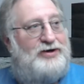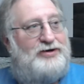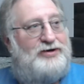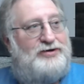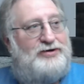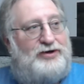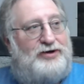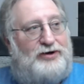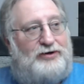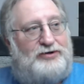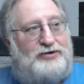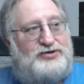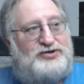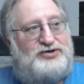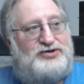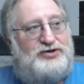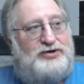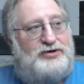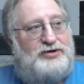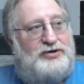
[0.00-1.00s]
you know, it's
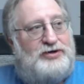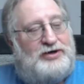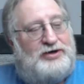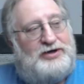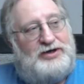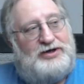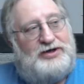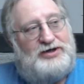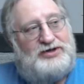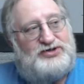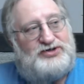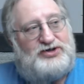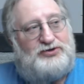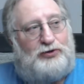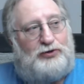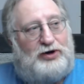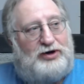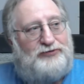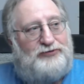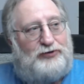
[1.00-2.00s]
the
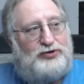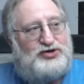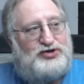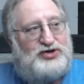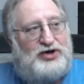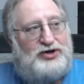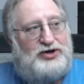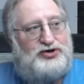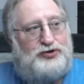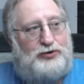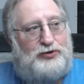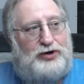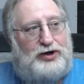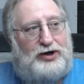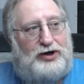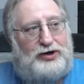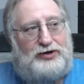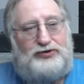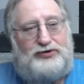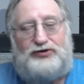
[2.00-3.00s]
21st century
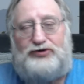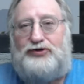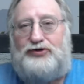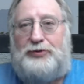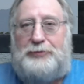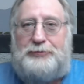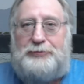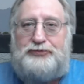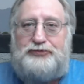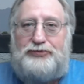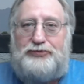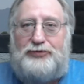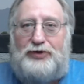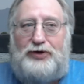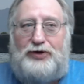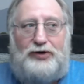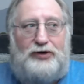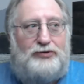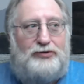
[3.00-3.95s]
and it's, you know,